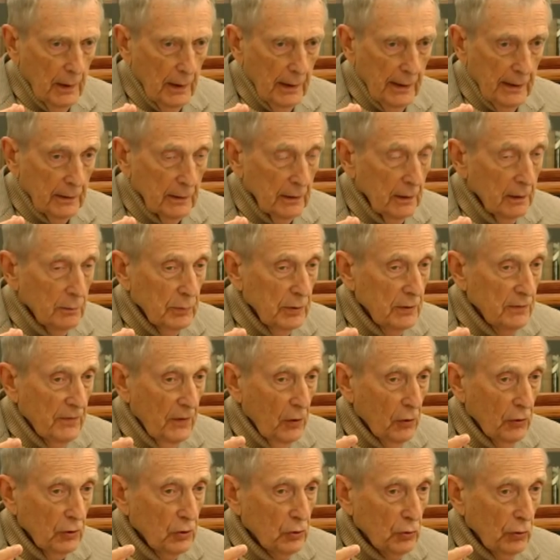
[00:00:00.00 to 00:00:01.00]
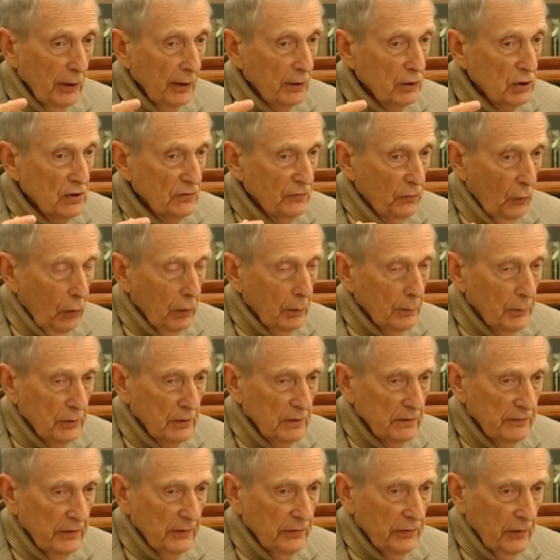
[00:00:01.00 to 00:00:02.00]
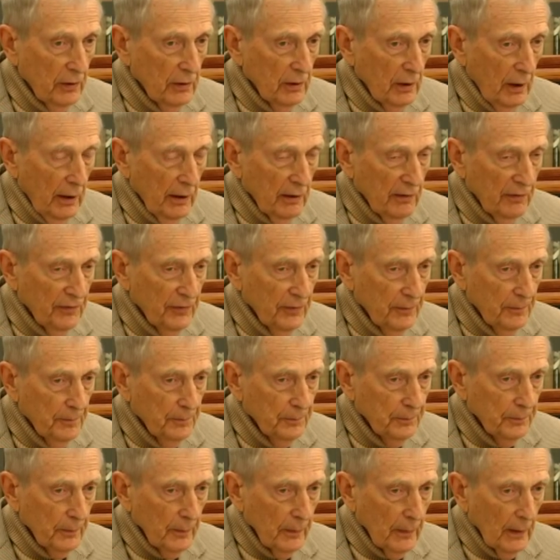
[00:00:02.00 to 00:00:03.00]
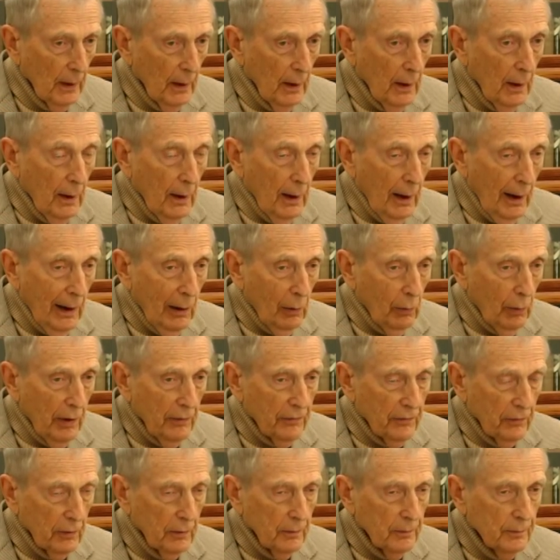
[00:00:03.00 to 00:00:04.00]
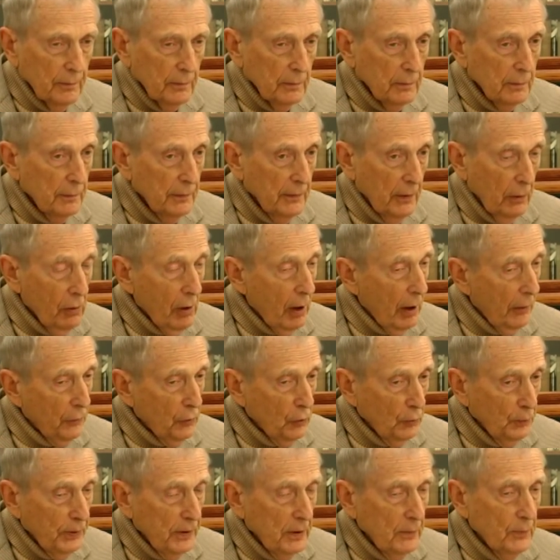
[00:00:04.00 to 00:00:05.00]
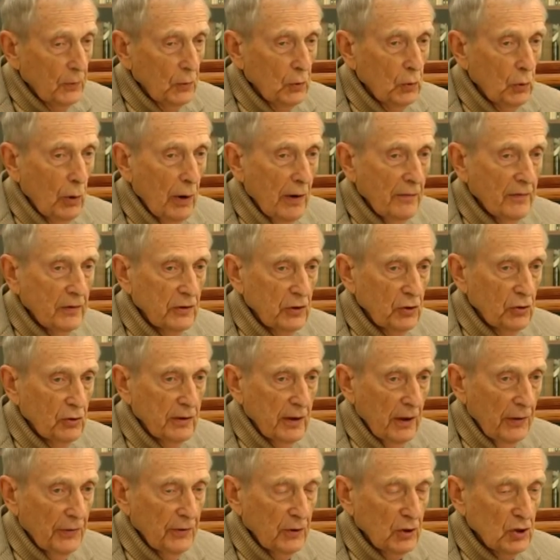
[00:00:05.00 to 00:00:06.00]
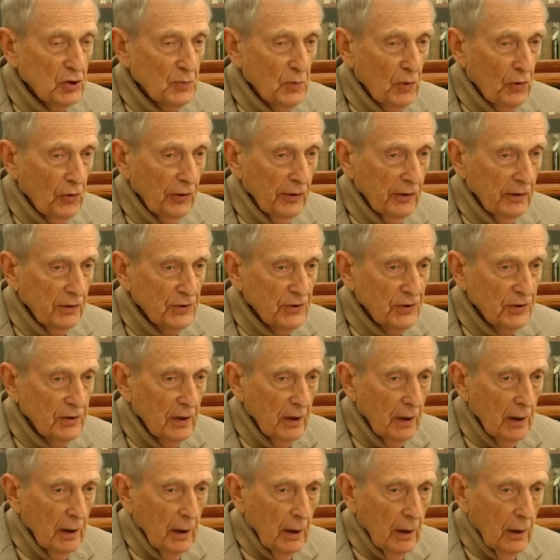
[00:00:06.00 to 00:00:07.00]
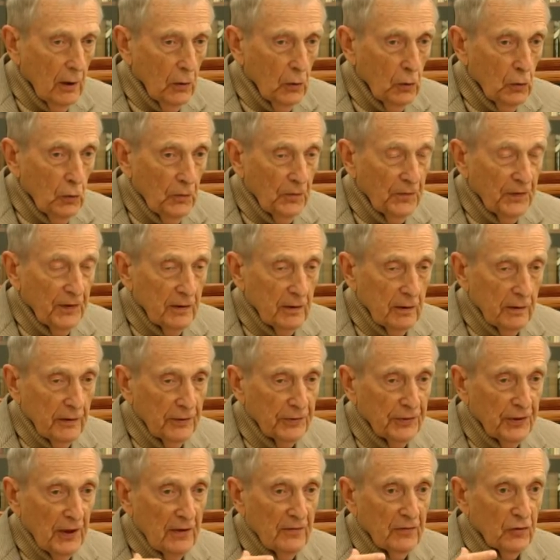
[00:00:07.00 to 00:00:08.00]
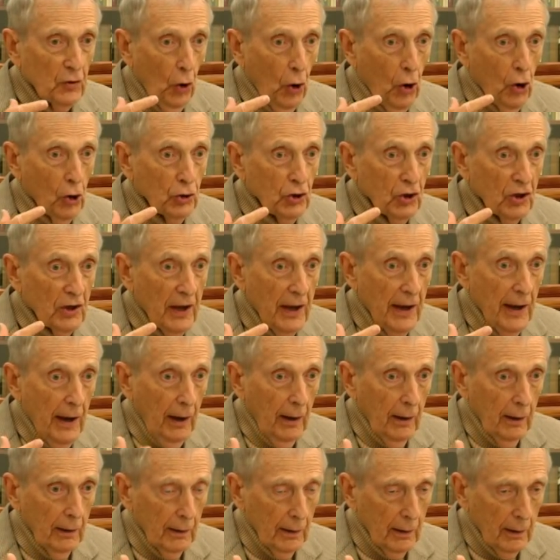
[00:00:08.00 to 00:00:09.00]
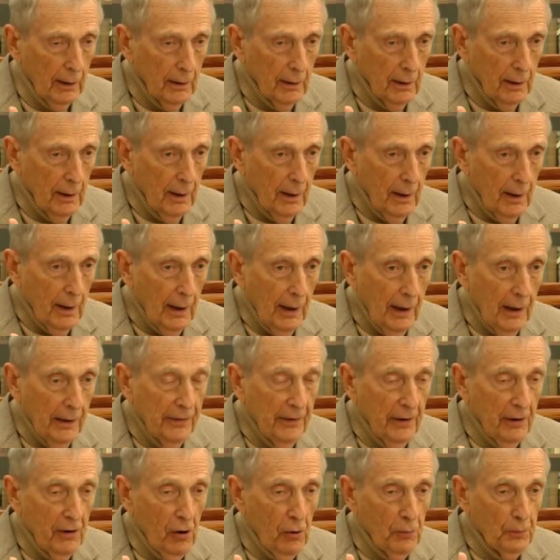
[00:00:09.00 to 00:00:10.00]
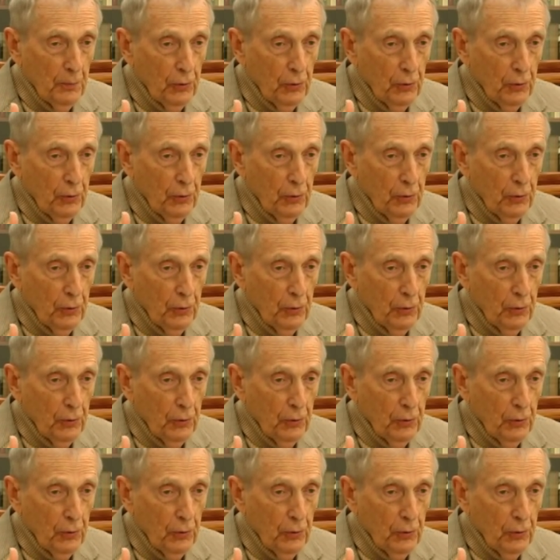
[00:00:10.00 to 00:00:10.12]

it can be very transformative in their life. However, there are other people who have a near death experience who feel that they've gone to hell and they are